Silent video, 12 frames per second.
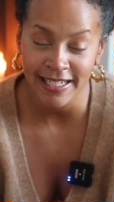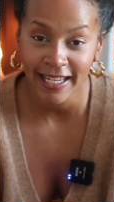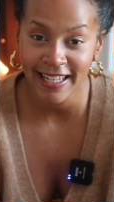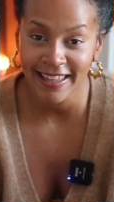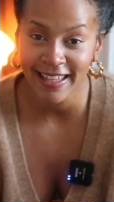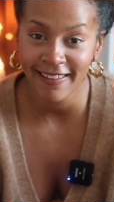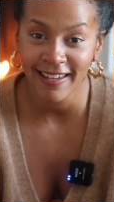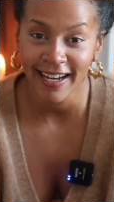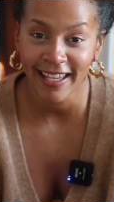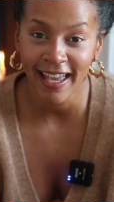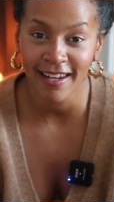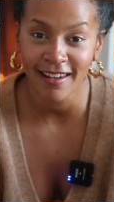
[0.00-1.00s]
Anything that I
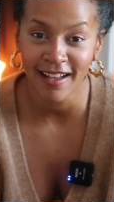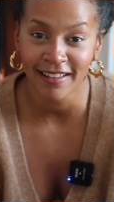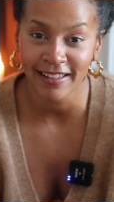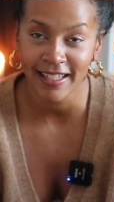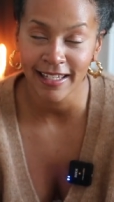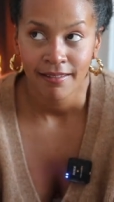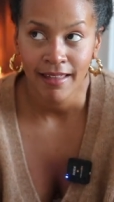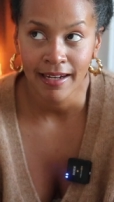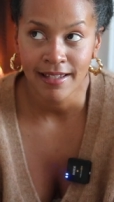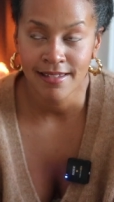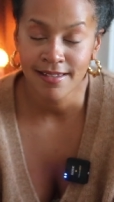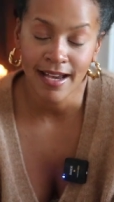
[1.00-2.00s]
cannot link that
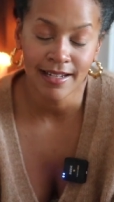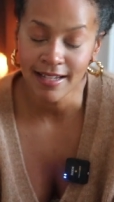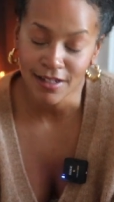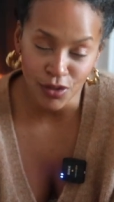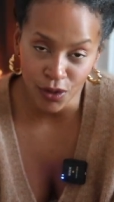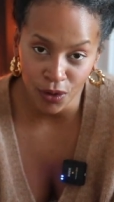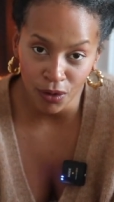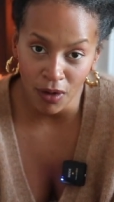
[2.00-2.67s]
is identical,